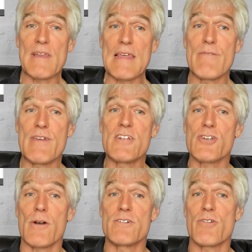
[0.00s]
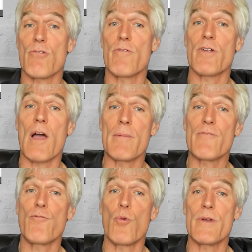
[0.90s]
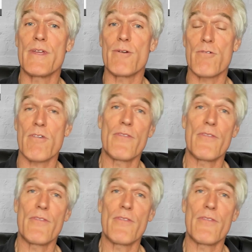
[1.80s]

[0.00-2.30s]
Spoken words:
EV chargers over the coming 4 years.